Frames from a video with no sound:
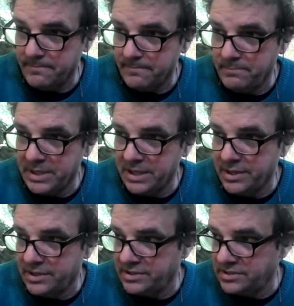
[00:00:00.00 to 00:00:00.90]

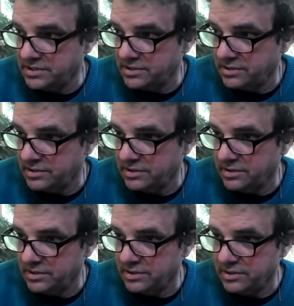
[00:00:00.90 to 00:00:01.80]
because
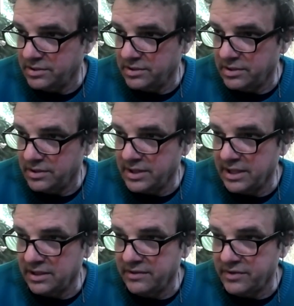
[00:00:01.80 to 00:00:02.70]
they
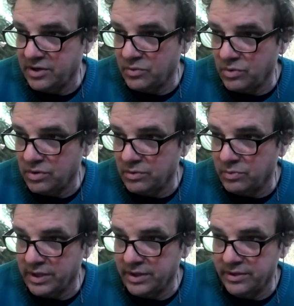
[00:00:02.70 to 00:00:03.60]
lived in a world
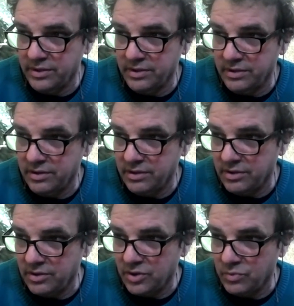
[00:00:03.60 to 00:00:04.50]
with
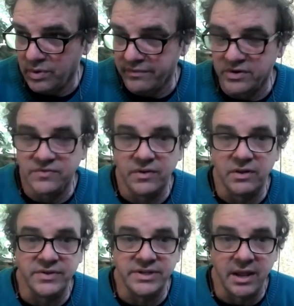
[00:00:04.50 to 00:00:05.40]
rivers full
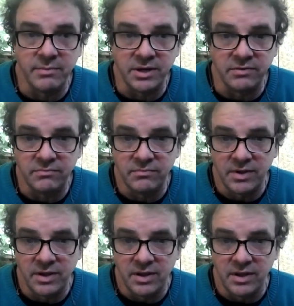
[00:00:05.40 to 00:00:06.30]
of salmon
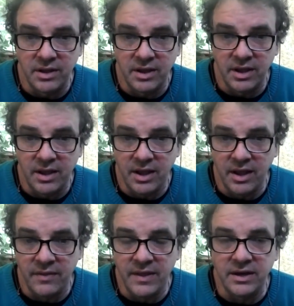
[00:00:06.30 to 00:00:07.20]

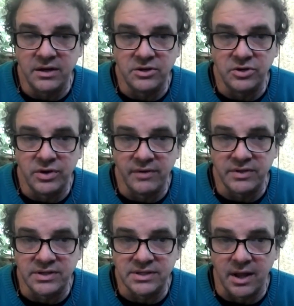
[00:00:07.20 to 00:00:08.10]
and they didn't do enough to
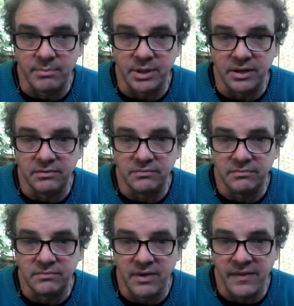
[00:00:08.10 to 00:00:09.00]
stop it.
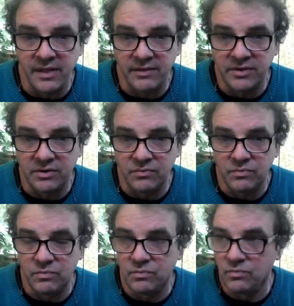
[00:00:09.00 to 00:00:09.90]
And they lived in
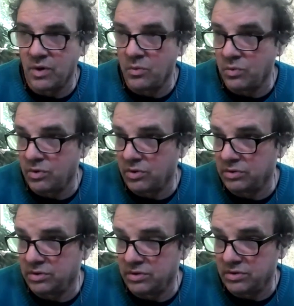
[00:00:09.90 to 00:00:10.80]
a
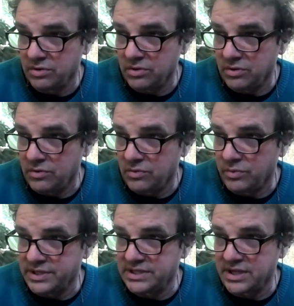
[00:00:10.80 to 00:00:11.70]
world
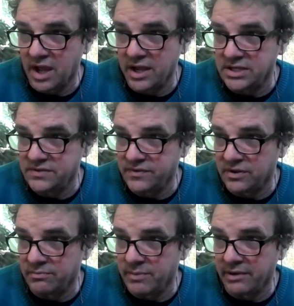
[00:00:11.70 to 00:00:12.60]
with skies full
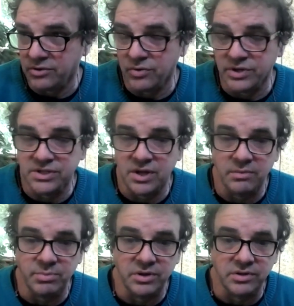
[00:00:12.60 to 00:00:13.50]
of migratory
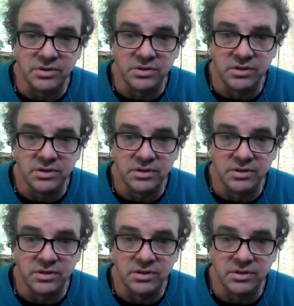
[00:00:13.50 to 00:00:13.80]
songbirds